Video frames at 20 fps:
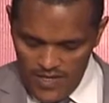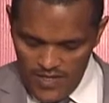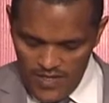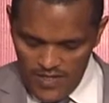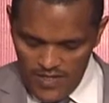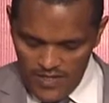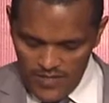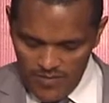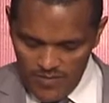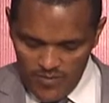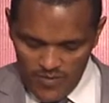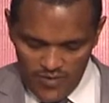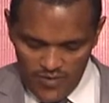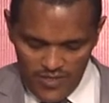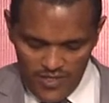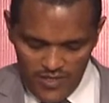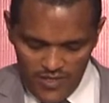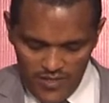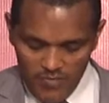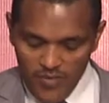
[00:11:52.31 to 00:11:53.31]
and
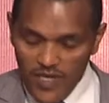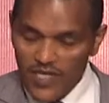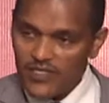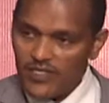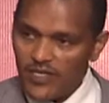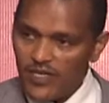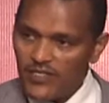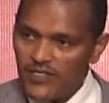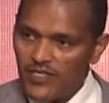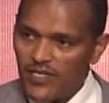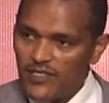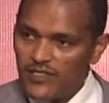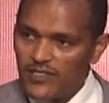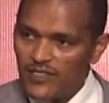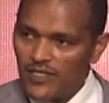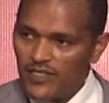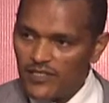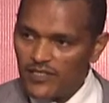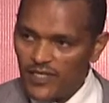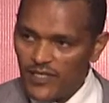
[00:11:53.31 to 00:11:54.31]
supporting pastoral sales
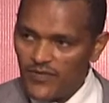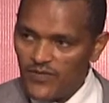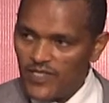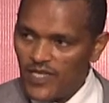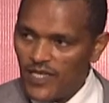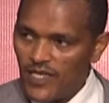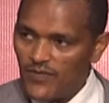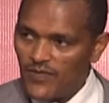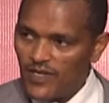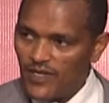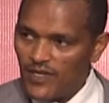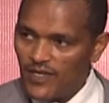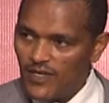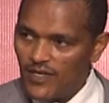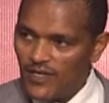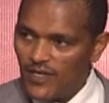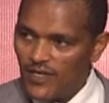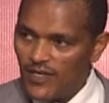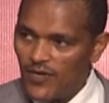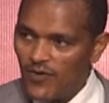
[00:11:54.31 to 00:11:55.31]
service delivery,
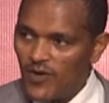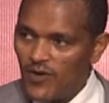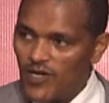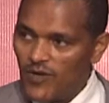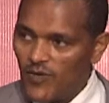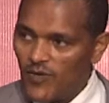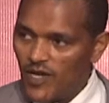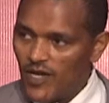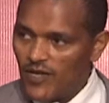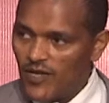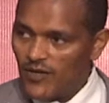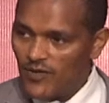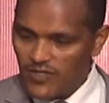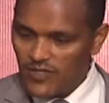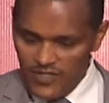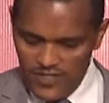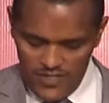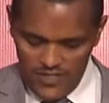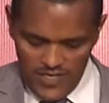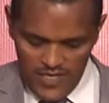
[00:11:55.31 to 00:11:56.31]
where we are
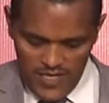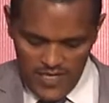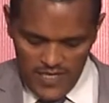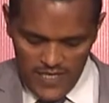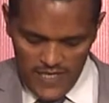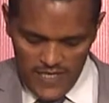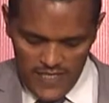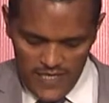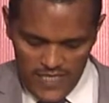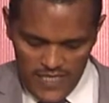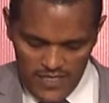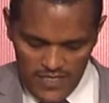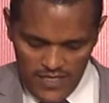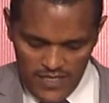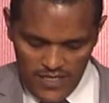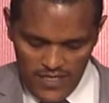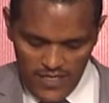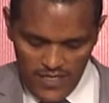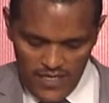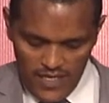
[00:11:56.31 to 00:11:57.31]
not
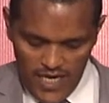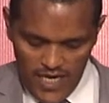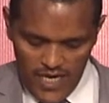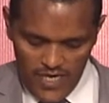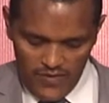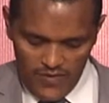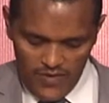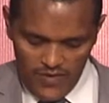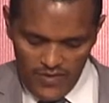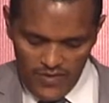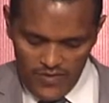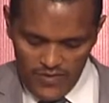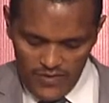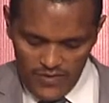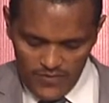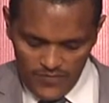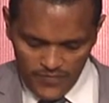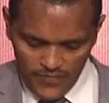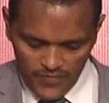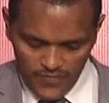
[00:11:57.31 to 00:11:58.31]
registering adequate
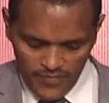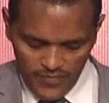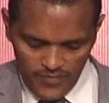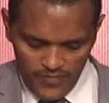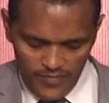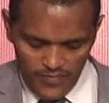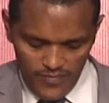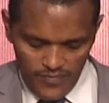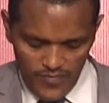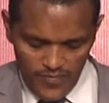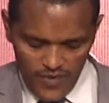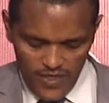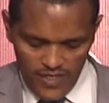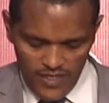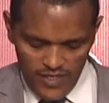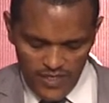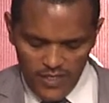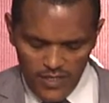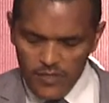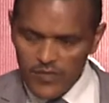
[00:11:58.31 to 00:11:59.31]

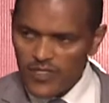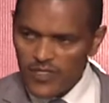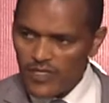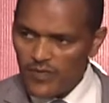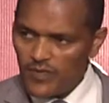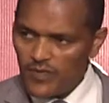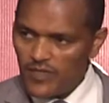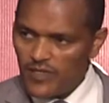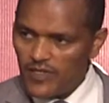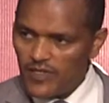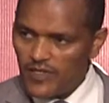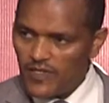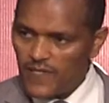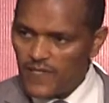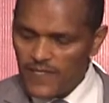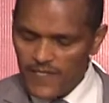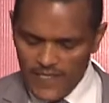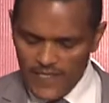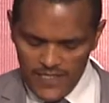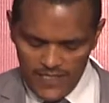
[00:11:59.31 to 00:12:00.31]
and demonstrable
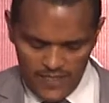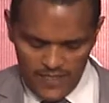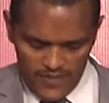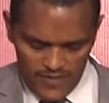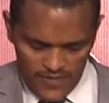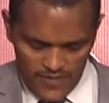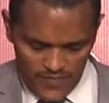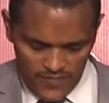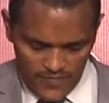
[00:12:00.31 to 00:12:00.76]
results.